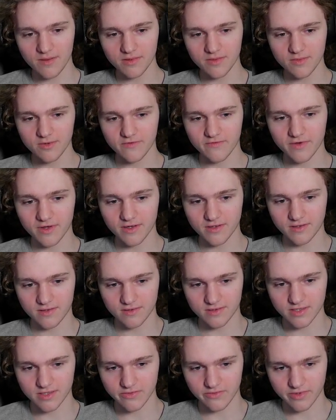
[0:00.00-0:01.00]
move on
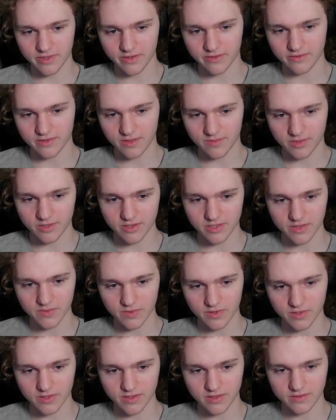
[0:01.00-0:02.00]
to another number at this
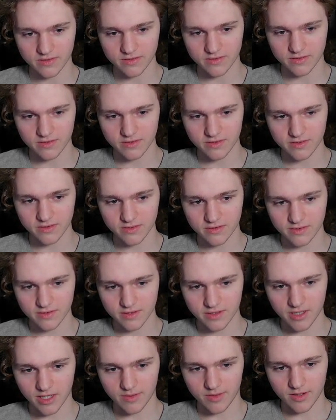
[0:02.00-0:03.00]
point, though.
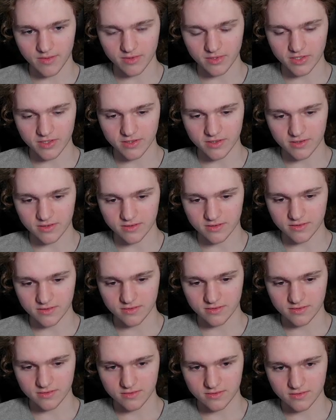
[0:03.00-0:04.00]
I probably could.
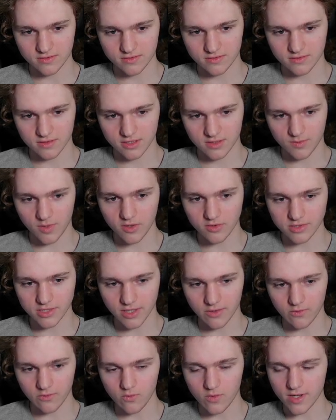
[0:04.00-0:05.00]
Suppose I
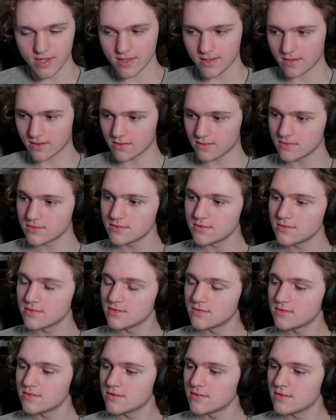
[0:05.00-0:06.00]
will.
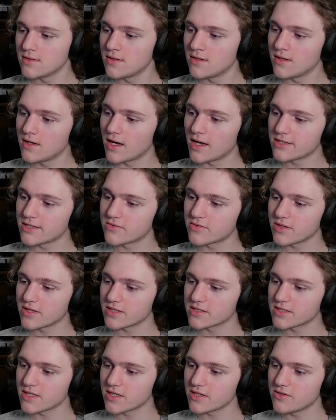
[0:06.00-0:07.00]
I just
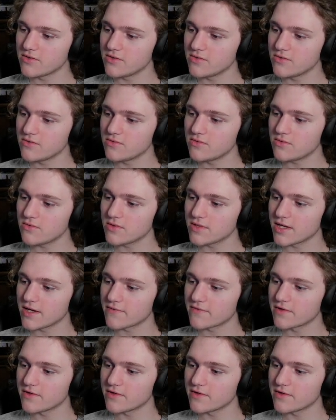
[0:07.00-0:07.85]
realized that you only have to go